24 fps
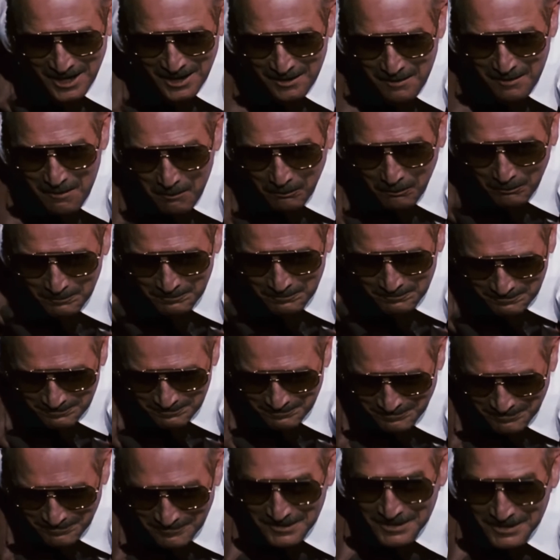rack
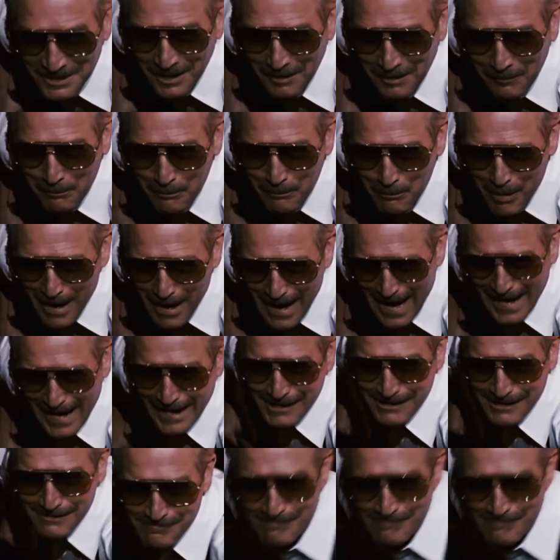and he proclaims,